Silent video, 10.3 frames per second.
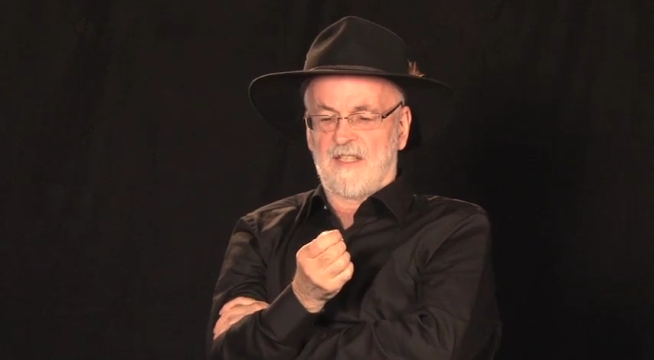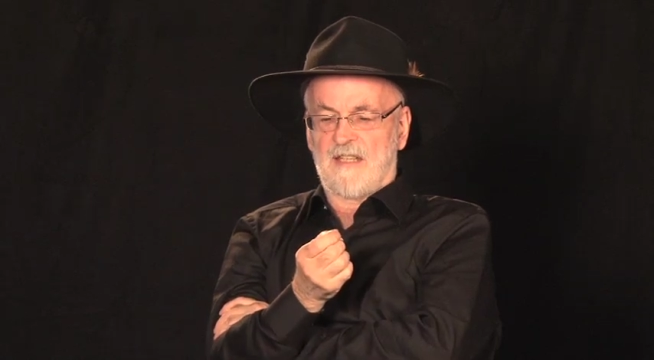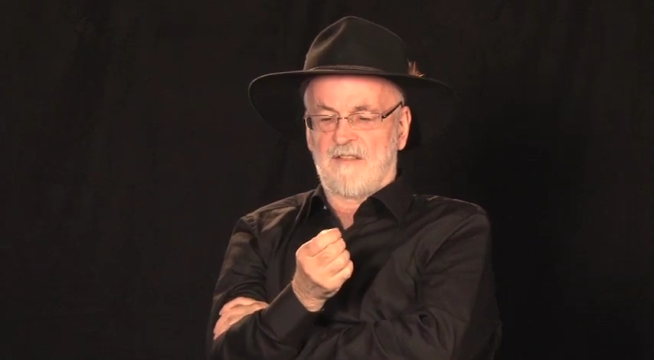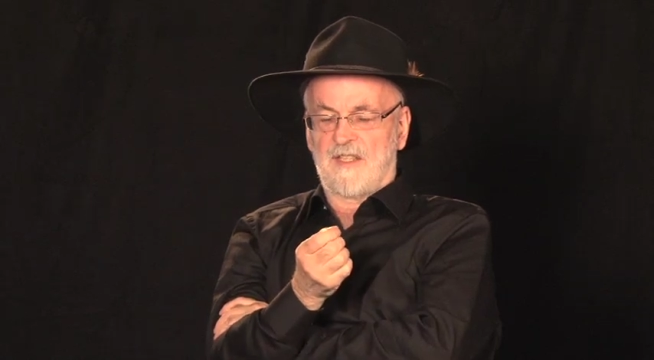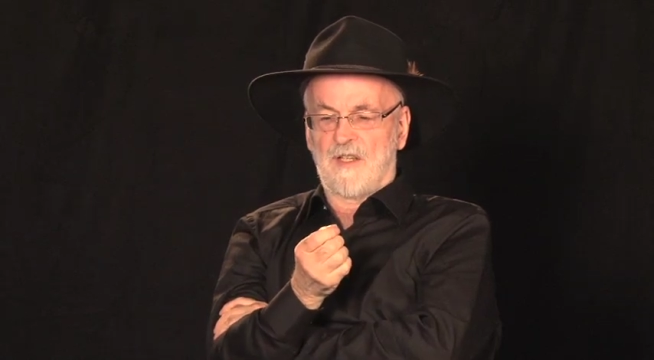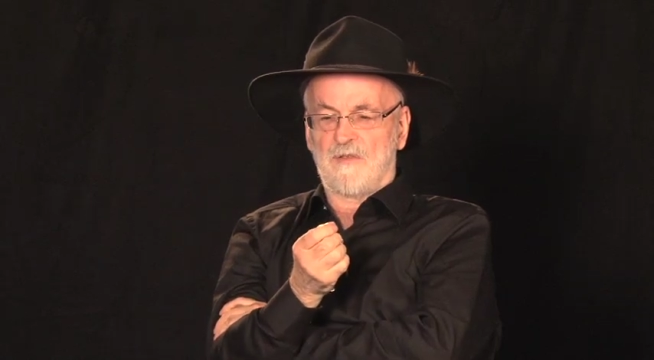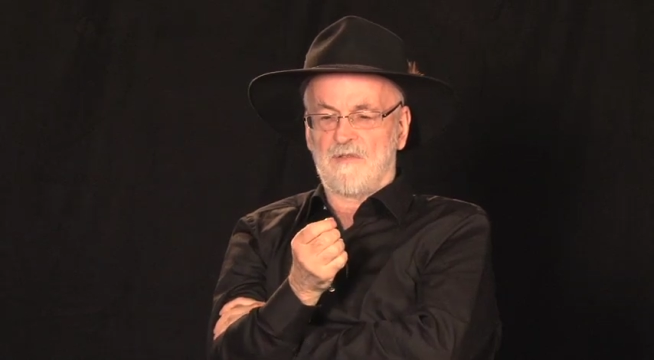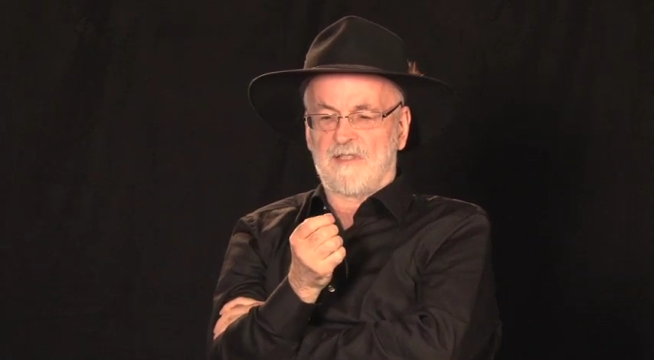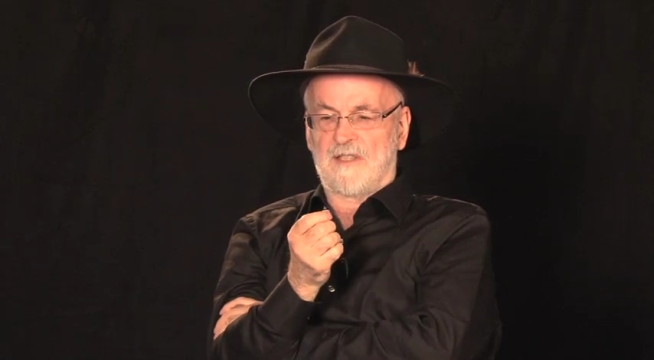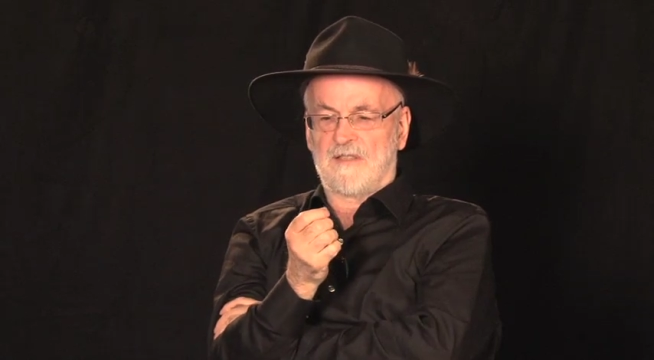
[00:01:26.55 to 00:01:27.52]
There are
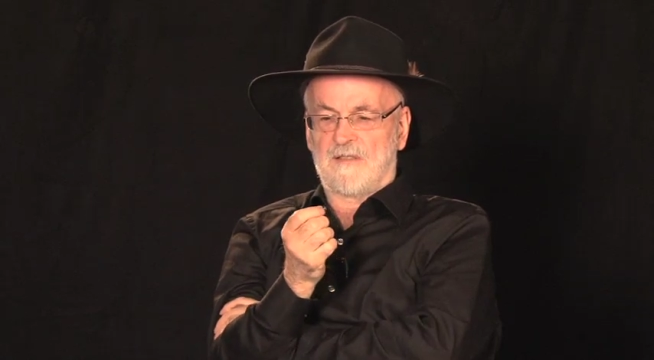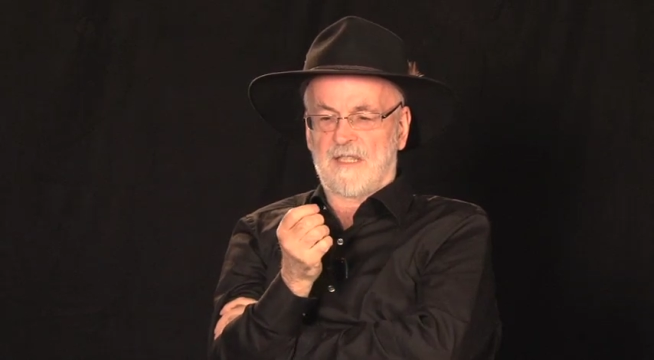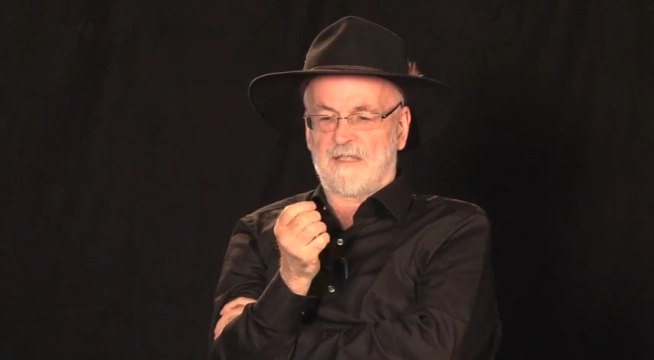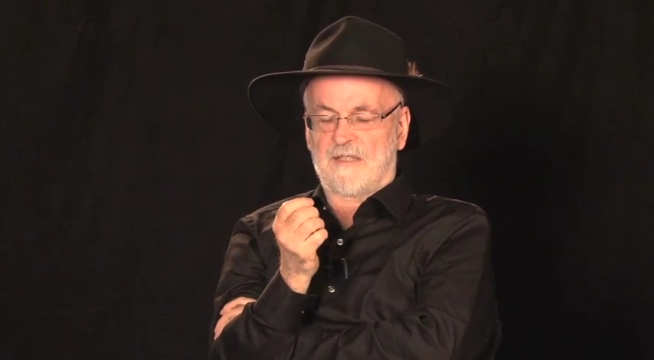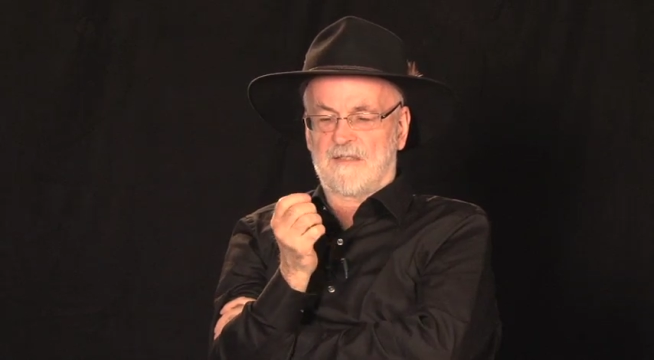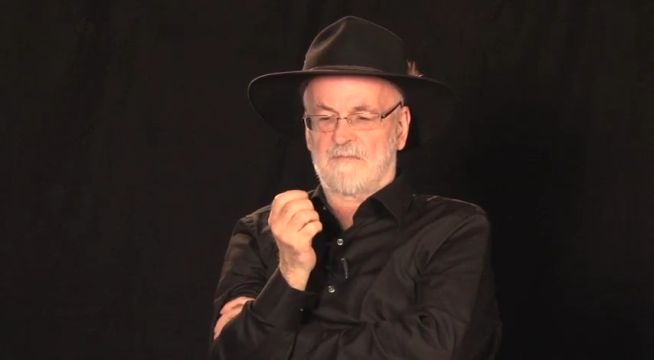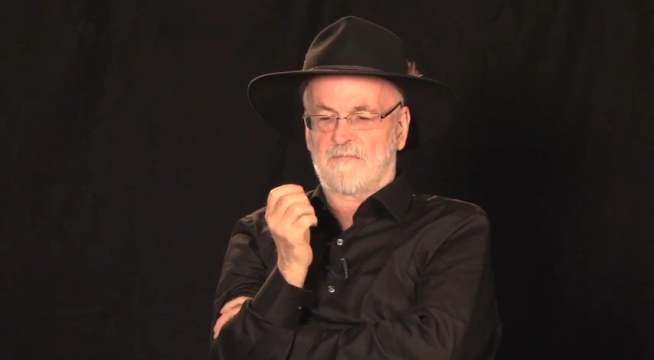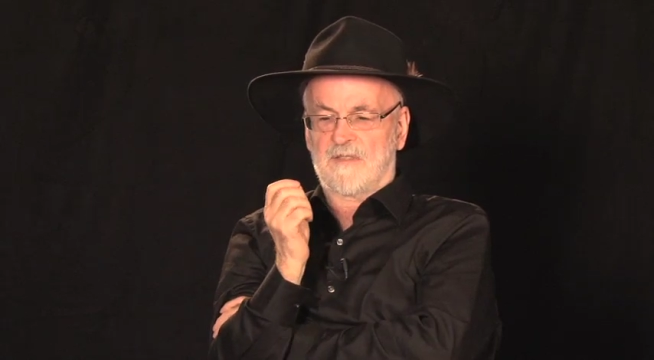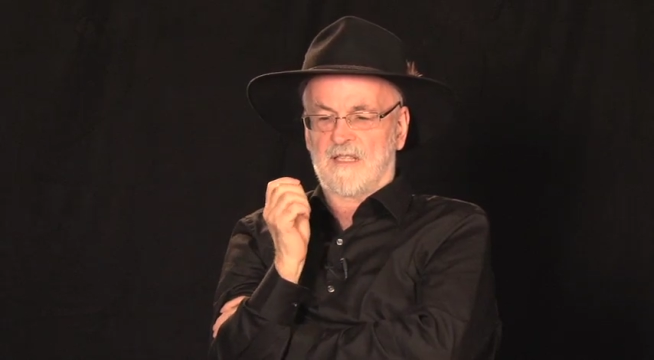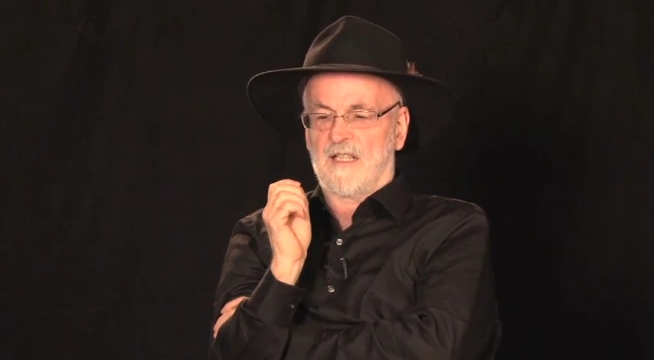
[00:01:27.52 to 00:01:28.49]
those that just
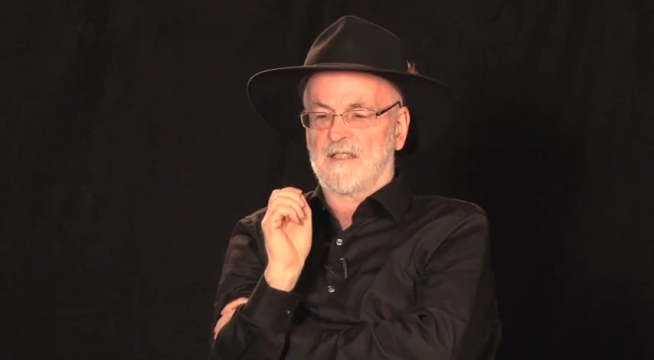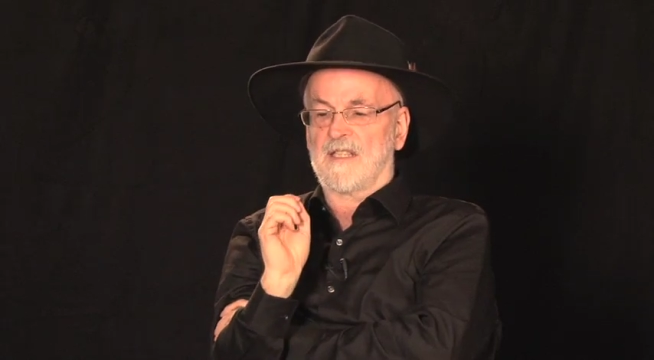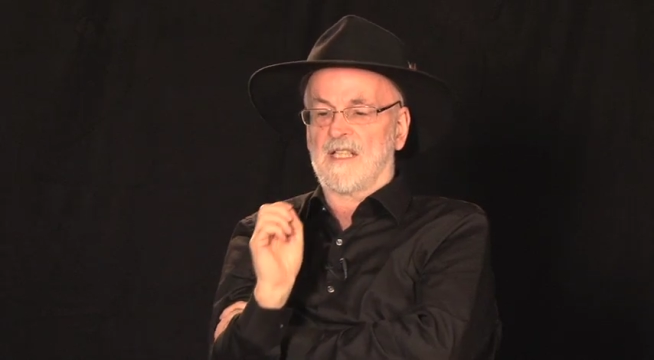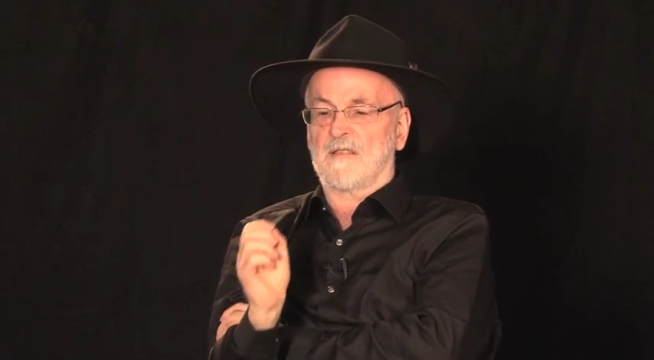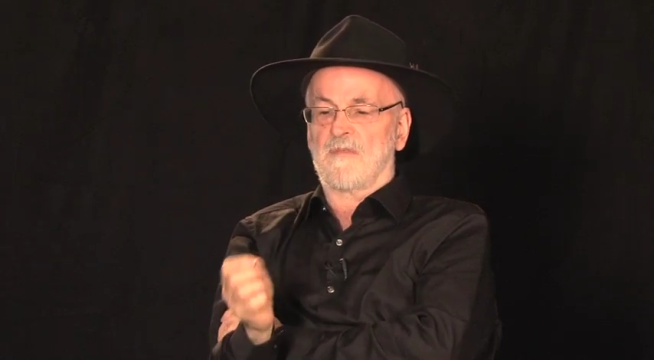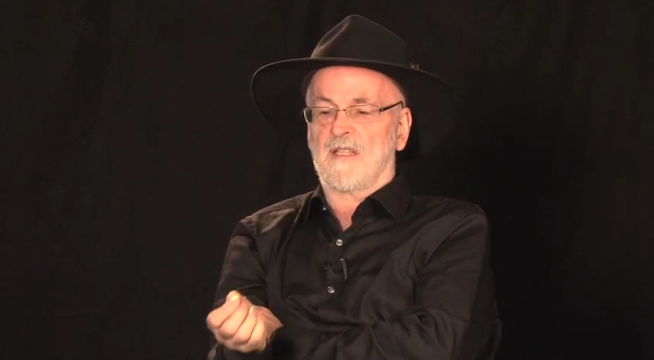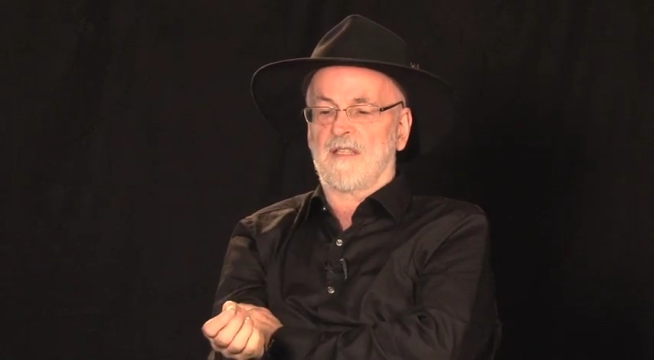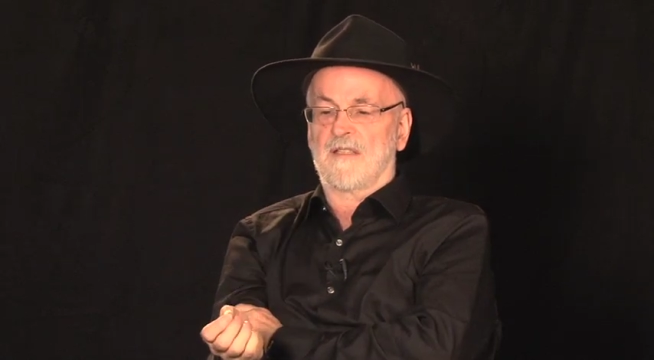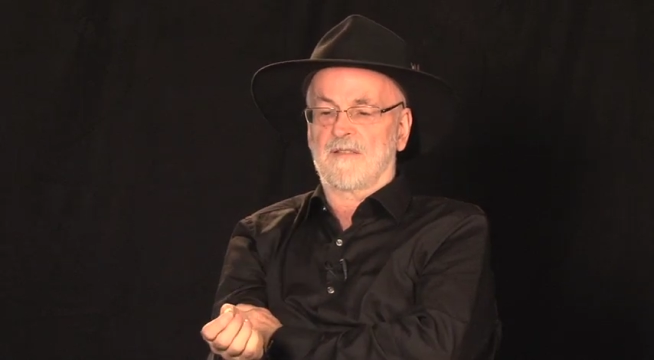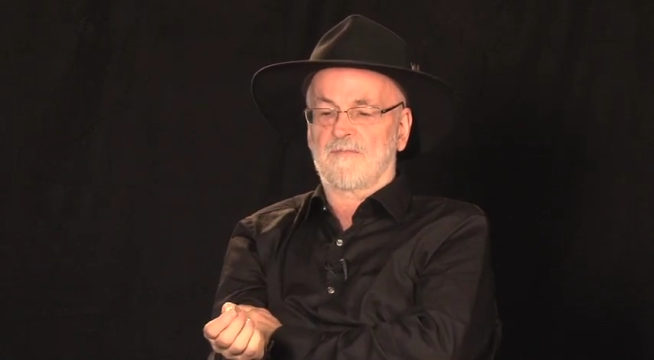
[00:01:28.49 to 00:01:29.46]
can't deal with
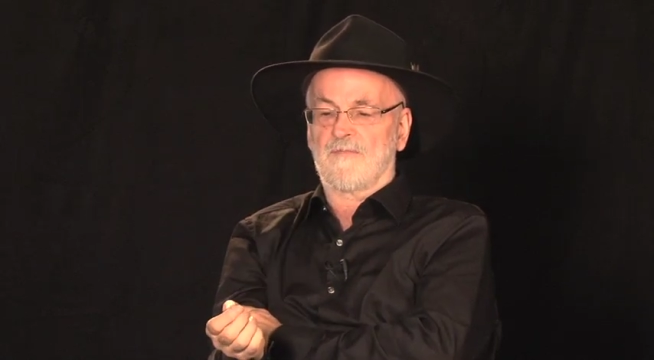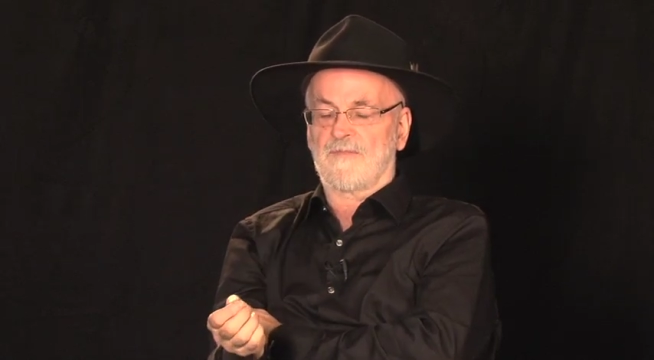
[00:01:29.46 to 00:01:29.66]
it.